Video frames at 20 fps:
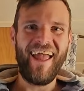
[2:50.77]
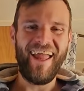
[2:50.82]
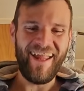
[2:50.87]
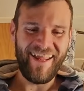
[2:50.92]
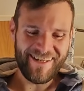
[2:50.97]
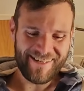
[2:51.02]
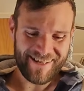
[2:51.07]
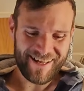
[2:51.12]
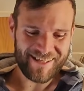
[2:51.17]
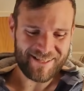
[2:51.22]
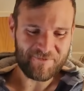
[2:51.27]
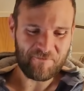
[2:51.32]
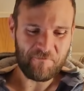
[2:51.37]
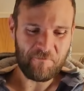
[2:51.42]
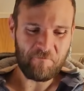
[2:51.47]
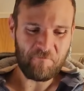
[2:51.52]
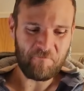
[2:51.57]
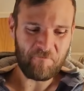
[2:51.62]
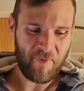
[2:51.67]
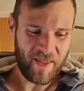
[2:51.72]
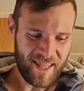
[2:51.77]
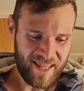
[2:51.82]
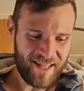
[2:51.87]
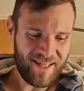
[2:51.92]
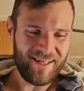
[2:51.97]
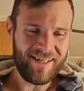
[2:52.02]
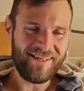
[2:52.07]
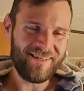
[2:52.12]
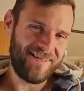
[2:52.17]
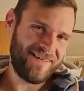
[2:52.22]
It has
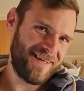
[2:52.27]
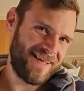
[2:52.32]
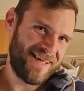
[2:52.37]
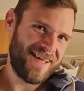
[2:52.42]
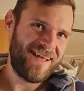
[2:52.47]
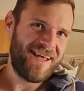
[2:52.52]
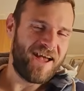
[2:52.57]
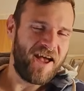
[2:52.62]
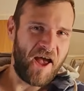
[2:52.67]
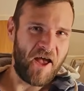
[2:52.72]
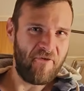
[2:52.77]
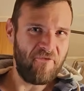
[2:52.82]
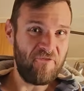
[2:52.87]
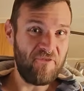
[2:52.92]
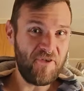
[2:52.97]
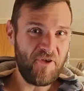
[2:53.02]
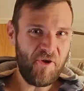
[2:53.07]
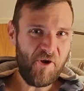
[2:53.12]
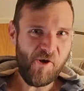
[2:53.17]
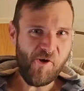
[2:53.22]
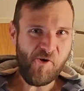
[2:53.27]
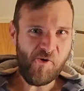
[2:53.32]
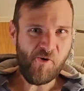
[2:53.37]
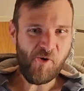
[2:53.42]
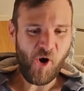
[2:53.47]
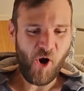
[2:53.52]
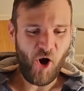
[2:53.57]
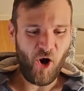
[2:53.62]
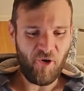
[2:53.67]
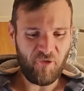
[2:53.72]
been a
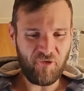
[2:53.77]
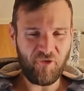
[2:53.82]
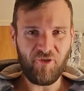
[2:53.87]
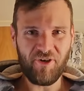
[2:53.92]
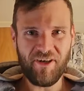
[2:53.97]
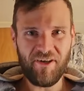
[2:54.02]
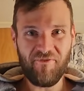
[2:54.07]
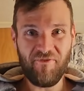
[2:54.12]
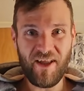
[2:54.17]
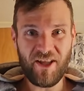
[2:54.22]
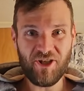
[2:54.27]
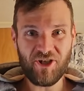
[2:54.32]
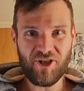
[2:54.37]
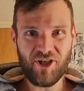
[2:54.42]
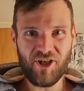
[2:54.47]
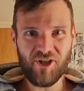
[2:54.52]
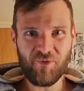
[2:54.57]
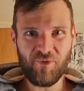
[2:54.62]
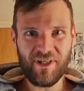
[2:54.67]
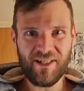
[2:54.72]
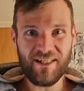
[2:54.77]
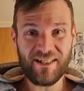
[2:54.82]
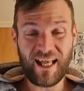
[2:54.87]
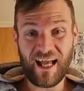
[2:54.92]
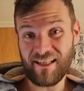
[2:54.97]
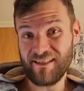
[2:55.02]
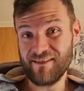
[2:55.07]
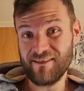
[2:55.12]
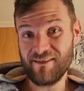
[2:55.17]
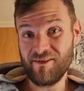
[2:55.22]
few off-grid adventures. We did
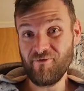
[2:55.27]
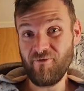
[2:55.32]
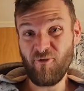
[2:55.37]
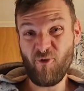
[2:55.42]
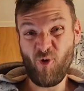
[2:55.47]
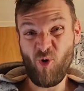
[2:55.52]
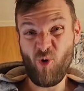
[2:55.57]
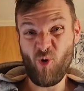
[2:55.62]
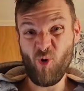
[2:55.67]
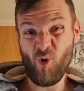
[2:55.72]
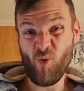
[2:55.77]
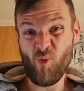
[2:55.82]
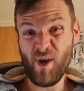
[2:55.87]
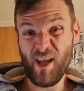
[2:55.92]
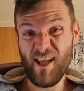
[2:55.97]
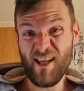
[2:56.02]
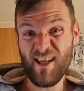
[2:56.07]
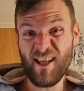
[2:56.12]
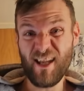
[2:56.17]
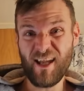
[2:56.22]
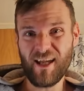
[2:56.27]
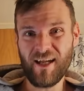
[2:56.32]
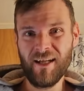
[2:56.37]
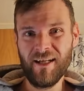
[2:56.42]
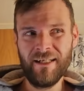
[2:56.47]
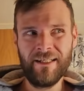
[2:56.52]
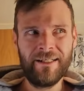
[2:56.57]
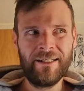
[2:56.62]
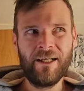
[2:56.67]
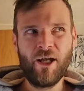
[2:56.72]
Castleton for a whole week.
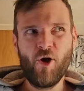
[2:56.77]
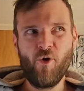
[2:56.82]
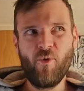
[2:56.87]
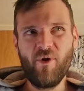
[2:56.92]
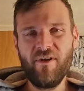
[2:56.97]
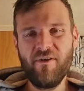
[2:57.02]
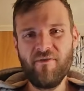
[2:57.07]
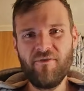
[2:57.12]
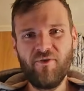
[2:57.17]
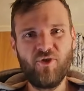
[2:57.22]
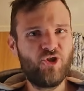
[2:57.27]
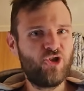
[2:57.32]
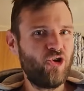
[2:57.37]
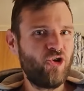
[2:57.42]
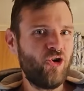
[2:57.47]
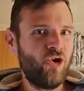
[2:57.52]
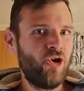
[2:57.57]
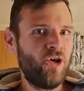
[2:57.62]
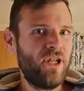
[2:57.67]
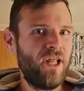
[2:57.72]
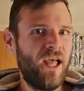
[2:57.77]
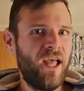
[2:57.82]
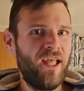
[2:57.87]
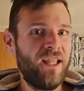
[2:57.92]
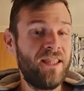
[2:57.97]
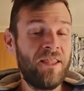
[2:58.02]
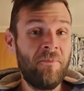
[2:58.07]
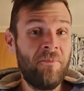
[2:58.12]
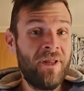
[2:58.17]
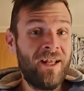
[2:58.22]
We've done
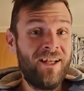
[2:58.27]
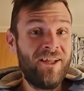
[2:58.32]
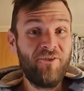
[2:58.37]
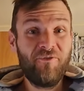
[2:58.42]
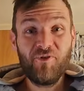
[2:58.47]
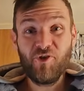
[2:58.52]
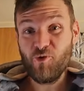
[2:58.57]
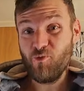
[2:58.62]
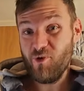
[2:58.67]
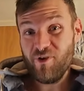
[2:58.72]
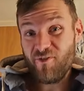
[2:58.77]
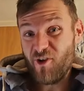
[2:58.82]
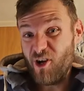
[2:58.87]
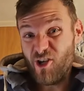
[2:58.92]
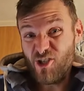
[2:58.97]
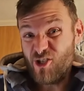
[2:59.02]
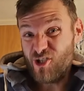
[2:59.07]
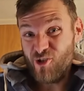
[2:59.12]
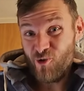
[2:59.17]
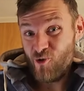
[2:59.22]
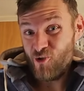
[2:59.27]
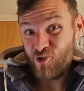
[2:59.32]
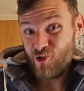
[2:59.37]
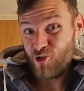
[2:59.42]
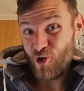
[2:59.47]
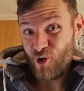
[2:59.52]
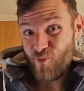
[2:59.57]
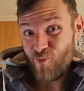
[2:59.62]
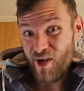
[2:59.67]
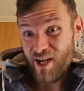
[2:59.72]
in the middle of, we've got a
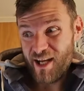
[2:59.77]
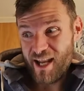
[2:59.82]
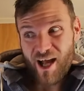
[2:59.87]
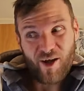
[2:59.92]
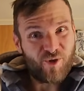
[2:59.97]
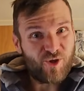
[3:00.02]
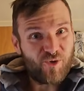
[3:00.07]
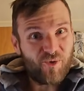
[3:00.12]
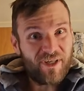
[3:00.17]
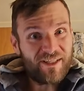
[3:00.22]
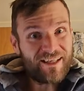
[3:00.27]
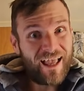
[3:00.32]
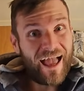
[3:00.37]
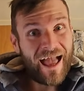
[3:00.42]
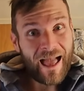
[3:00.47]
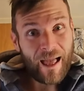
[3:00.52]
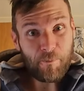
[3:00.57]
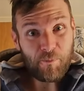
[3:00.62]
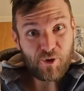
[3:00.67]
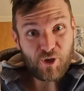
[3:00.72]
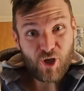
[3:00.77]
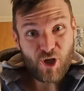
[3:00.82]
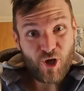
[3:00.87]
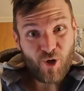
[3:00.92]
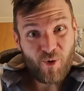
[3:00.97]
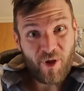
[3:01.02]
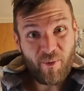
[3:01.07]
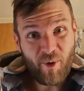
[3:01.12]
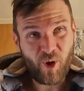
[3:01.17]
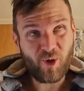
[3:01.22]
snowstorm right now, so it's absolutely